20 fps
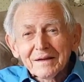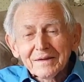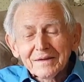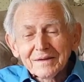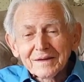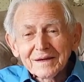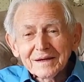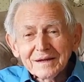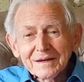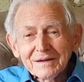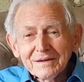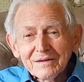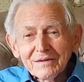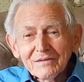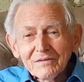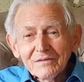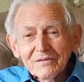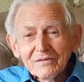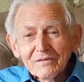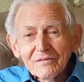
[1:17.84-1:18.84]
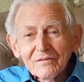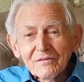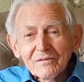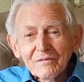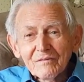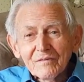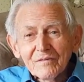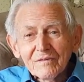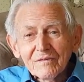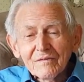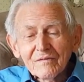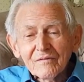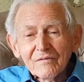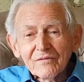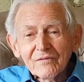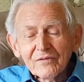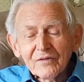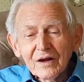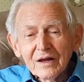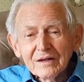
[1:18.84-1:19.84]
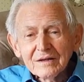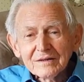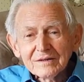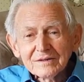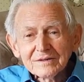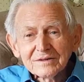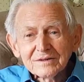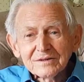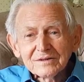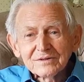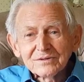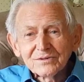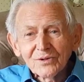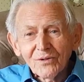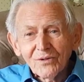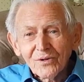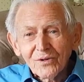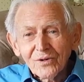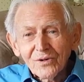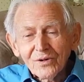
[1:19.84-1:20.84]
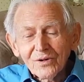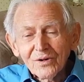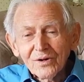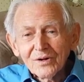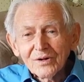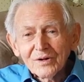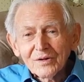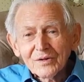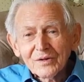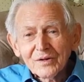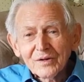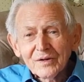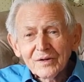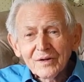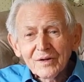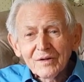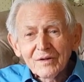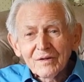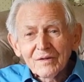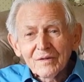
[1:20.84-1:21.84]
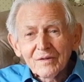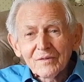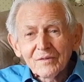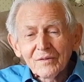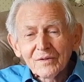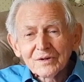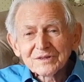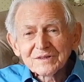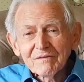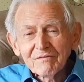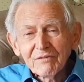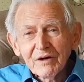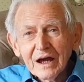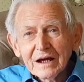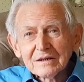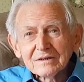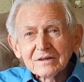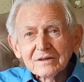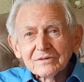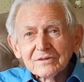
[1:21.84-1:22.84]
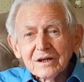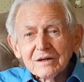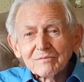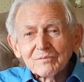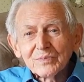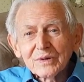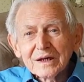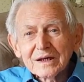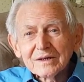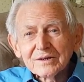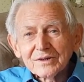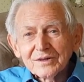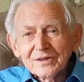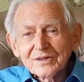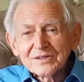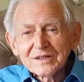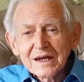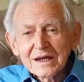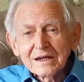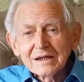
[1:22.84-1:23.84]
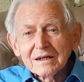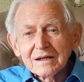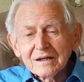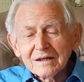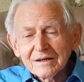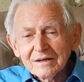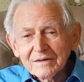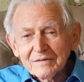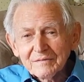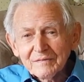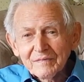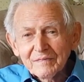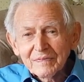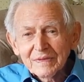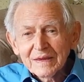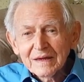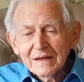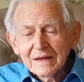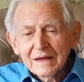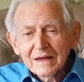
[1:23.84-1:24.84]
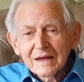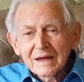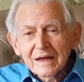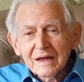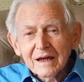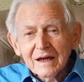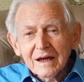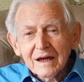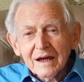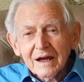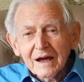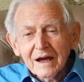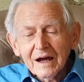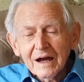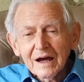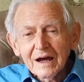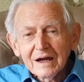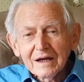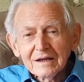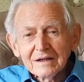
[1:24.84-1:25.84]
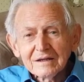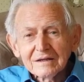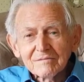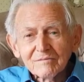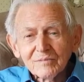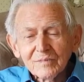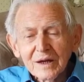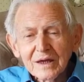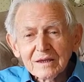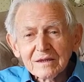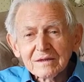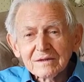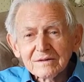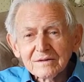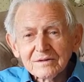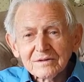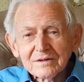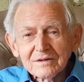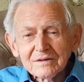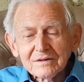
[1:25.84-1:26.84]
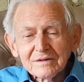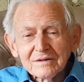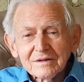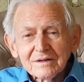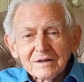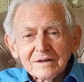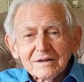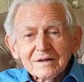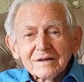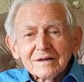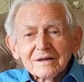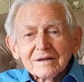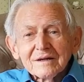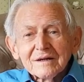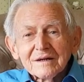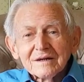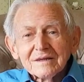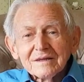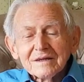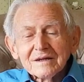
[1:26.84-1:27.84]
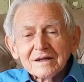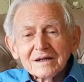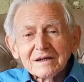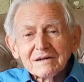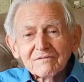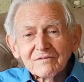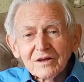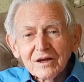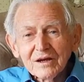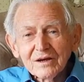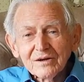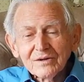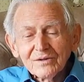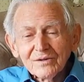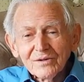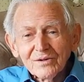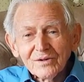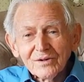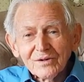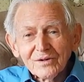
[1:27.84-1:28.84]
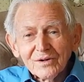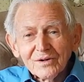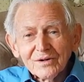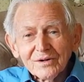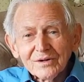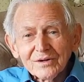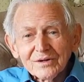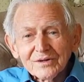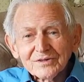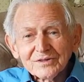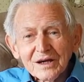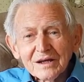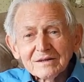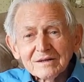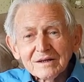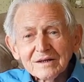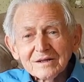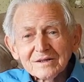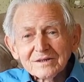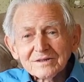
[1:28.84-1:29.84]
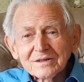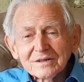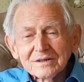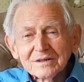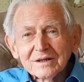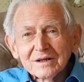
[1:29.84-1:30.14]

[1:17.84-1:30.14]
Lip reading: The front door was in fact a great big container, and it meant that in the evening or on Sundays